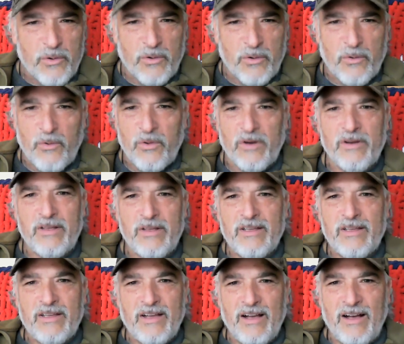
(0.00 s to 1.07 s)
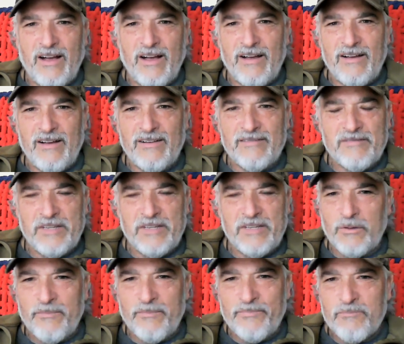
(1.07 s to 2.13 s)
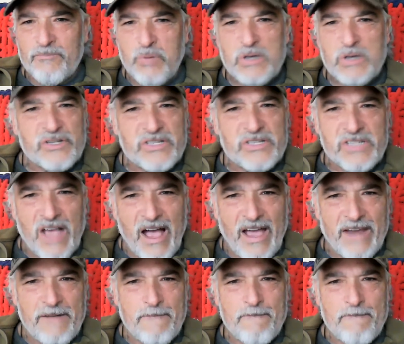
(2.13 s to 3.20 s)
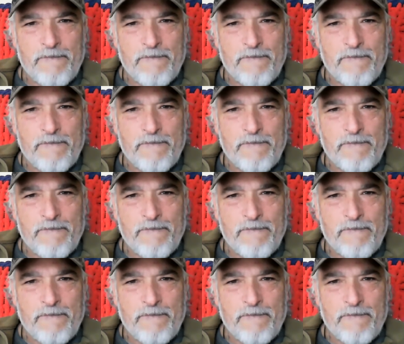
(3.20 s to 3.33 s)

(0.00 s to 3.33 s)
or you know, pushed aside.